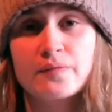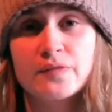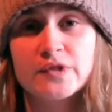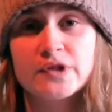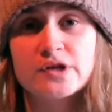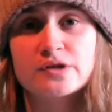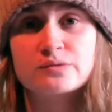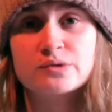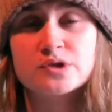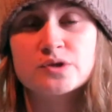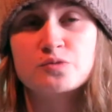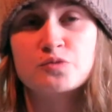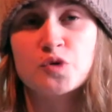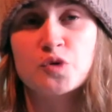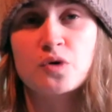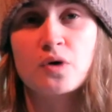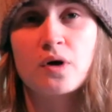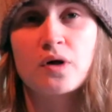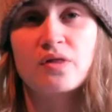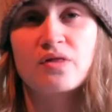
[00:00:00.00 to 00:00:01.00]
This was a
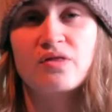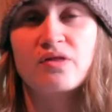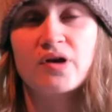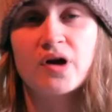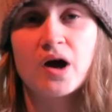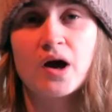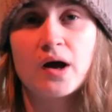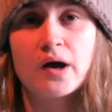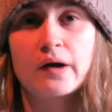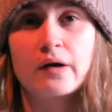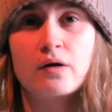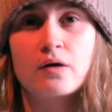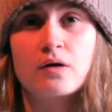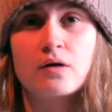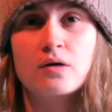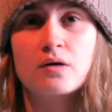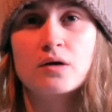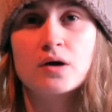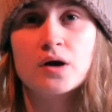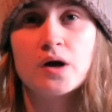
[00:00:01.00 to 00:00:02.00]
book that I
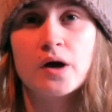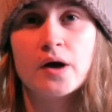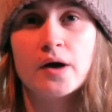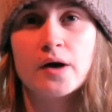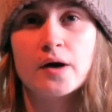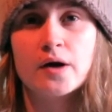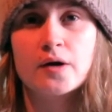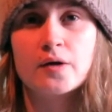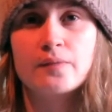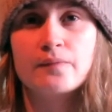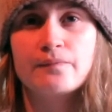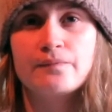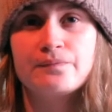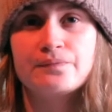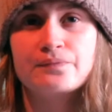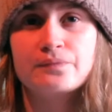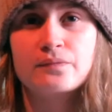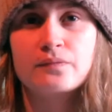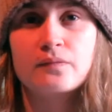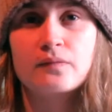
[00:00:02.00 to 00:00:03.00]
got
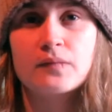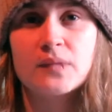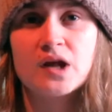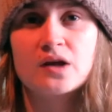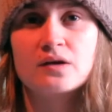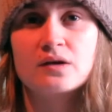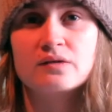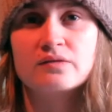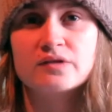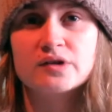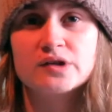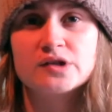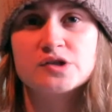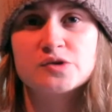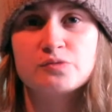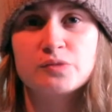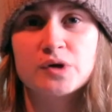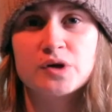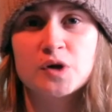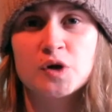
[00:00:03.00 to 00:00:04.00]
given
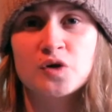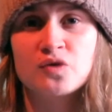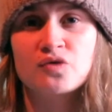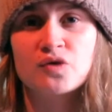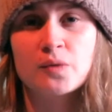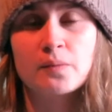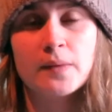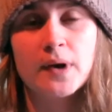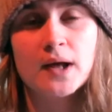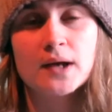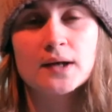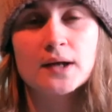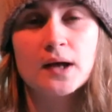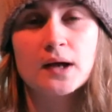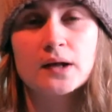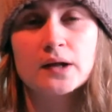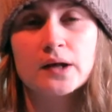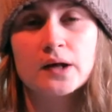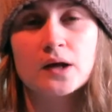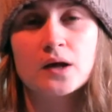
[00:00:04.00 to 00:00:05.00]
to me from
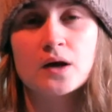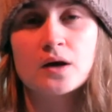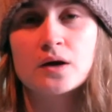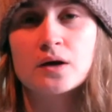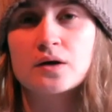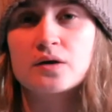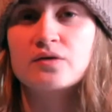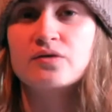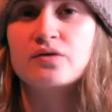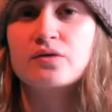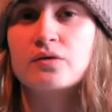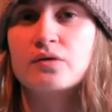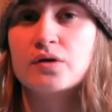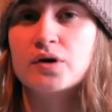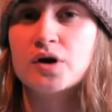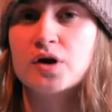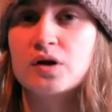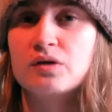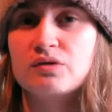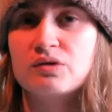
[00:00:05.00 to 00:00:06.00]
NetGalley for
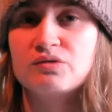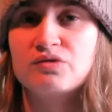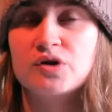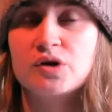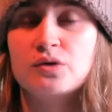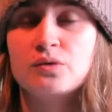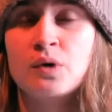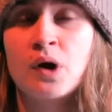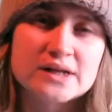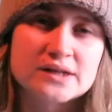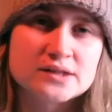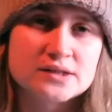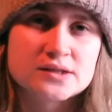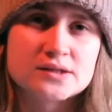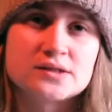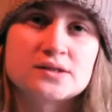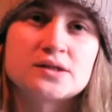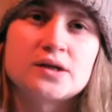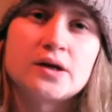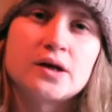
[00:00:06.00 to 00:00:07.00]
an early review. It
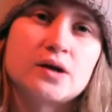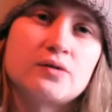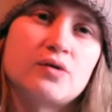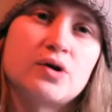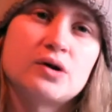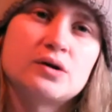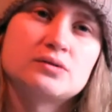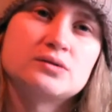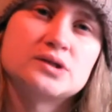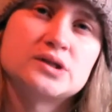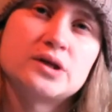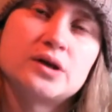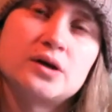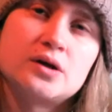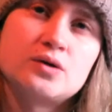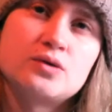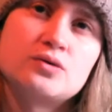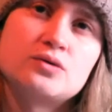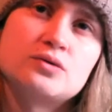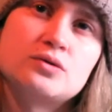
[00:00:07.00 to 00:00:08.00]
centres around a
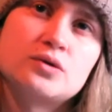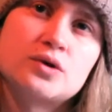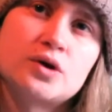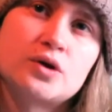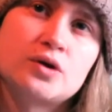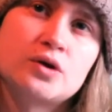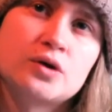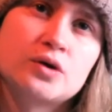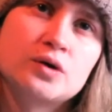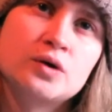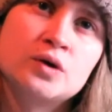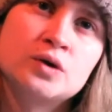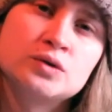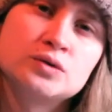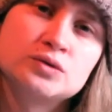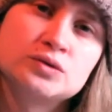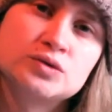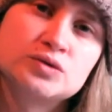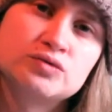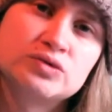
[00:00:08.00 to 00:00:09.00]
young girl
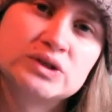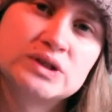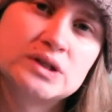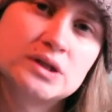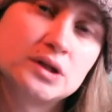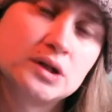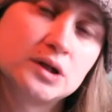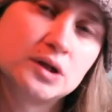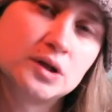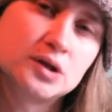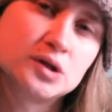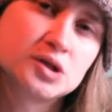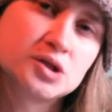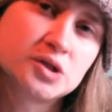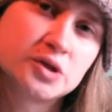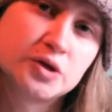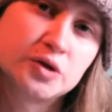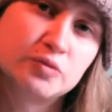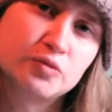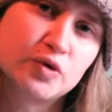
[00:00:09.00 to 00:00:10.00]
who's recently
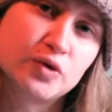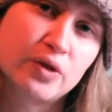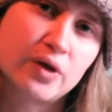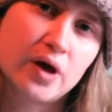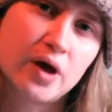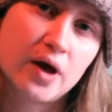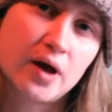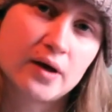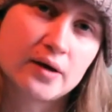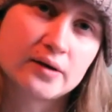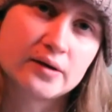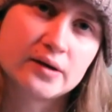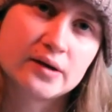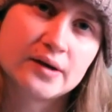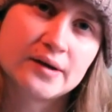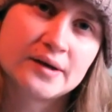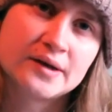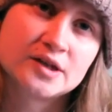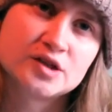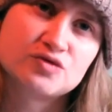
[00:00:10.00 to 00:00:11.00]
lost her mother, and
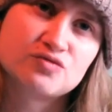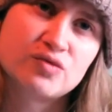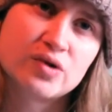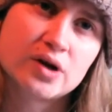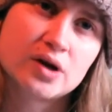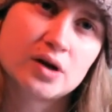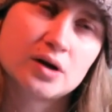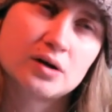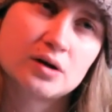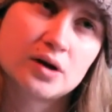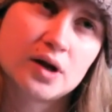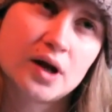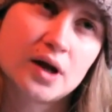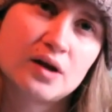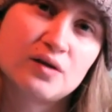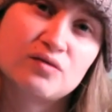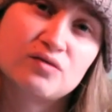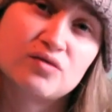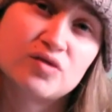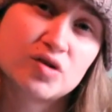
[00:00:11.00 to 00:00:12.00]
it is written
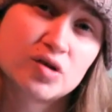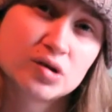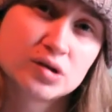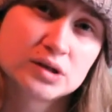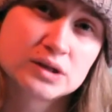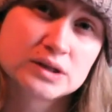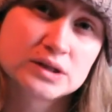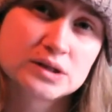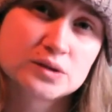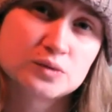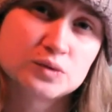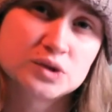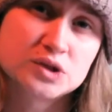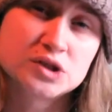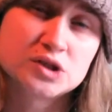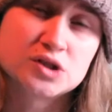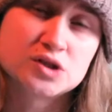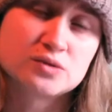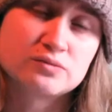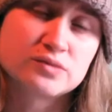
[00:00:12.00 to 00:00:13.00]
in verse,
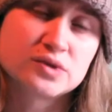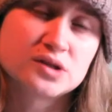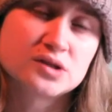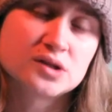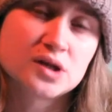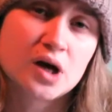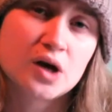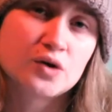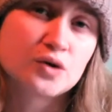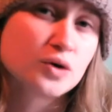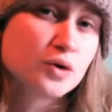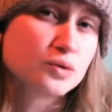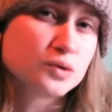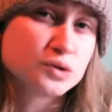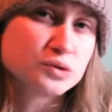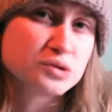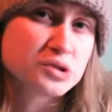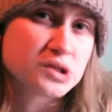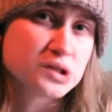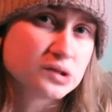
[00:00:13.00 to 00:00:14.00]
which is something that I don't
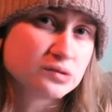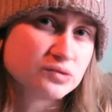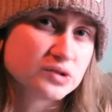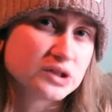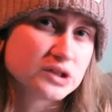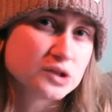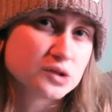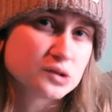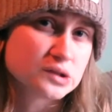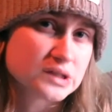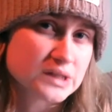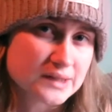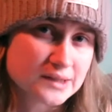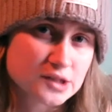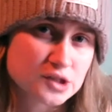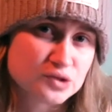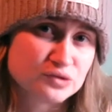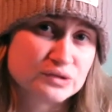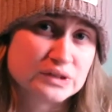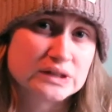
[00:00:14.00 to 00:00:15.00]
usually read or
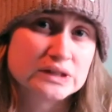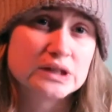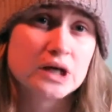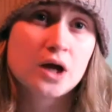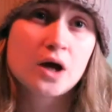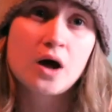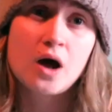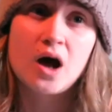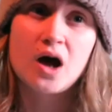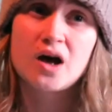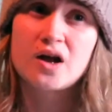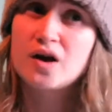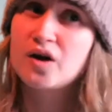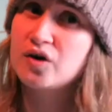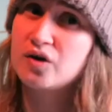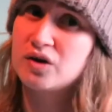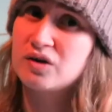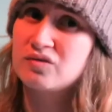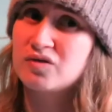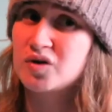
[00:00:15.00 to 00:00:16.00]
tend to read, and I
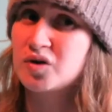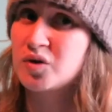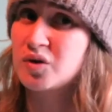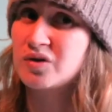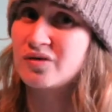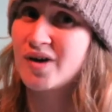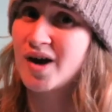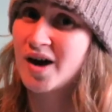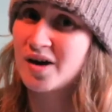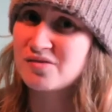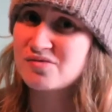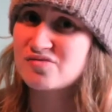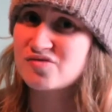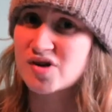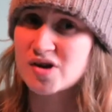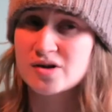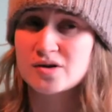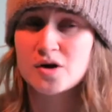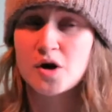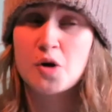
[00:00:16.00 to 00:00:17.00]
don't even know if I have
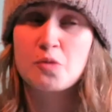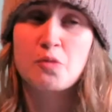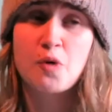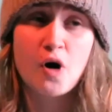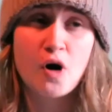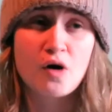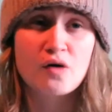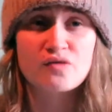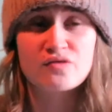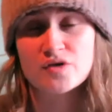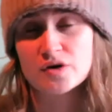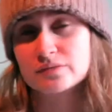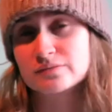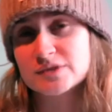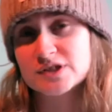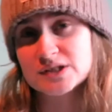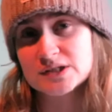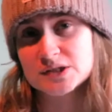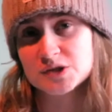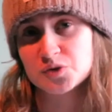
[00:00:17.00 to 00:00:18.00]
read apart from
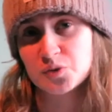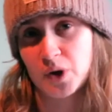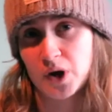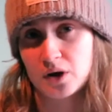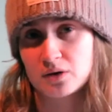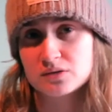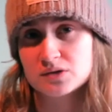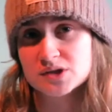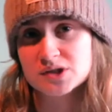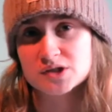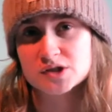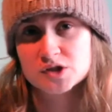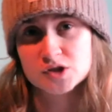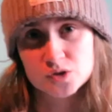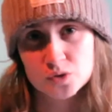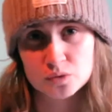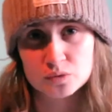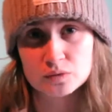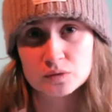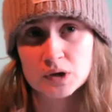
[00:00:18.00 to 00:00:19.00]
since when I was in
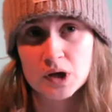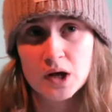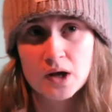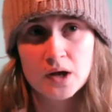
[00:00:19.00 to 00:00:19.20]
school.